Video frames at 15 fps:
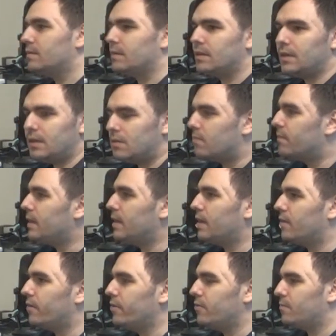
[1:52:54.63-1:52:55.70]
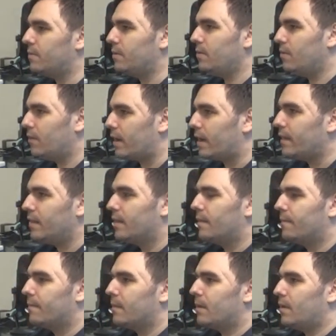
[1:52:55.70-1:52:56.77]
It's like, no, men are going to be, all right,
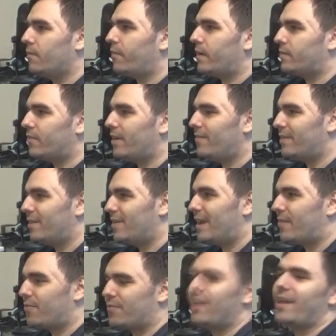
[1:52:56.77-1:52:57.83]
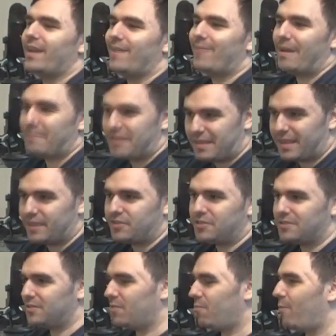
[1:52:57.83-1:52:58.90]
if I drive alone at 3 a.m., I'm in danger,
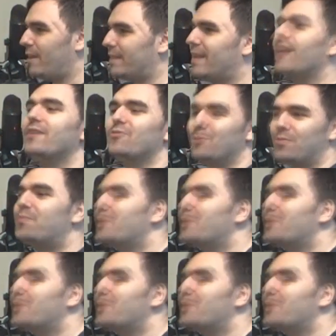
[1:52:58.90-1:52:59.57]
so what can I do to